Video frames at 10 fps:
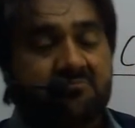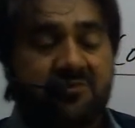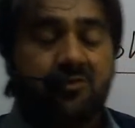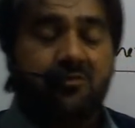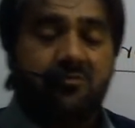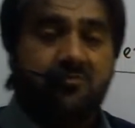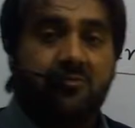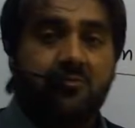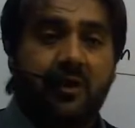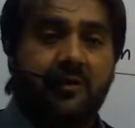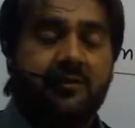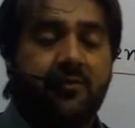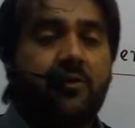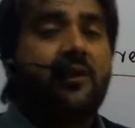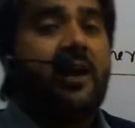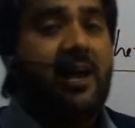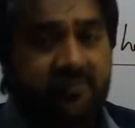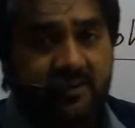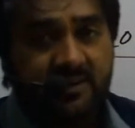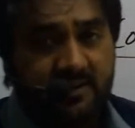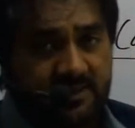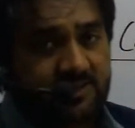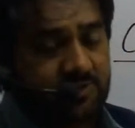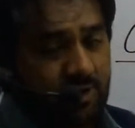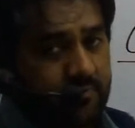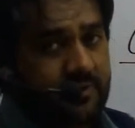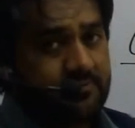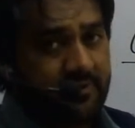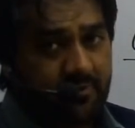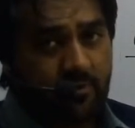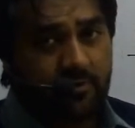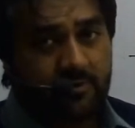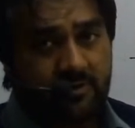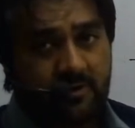who might not have heard this topic before,